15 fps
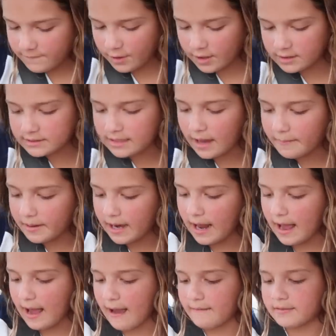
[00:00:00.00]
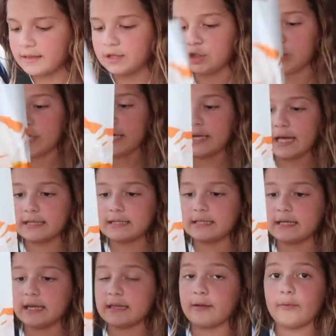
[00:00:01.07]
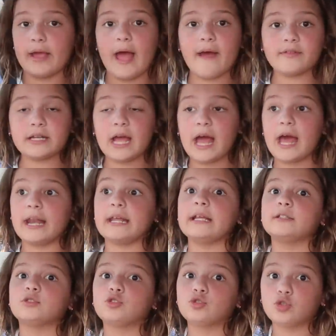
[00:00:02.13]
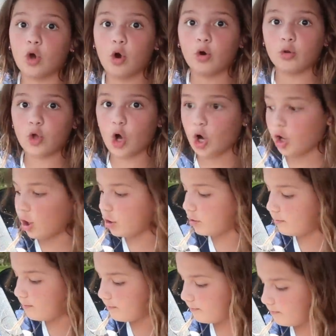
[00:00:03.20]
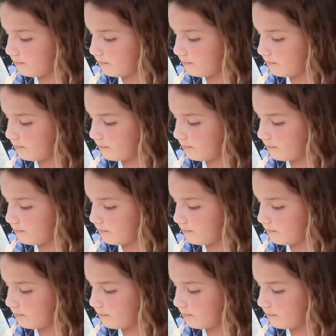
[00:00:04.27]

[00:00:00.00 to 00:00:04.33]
First, have the chicken quesadilla that we haven't had in so long.